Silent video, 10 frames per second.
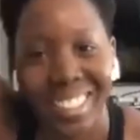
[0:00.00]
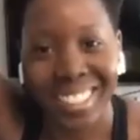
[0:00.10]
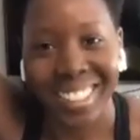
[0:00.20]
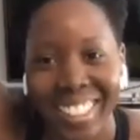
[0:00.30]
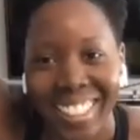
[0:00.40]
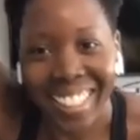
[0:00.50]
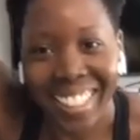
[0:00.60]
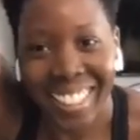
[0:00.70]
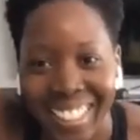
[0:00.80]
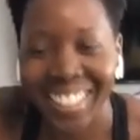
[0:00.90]
Or is that?
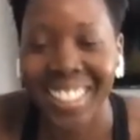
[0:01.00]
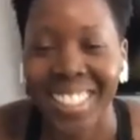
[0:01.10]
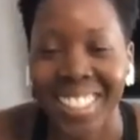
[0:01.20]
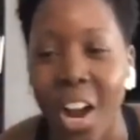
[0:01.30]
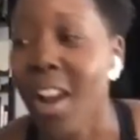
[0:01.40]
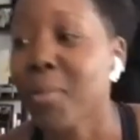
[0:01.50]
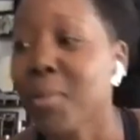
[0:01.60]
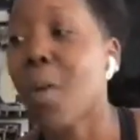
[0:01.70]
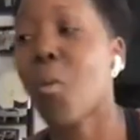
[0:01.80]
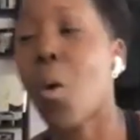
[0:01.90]
All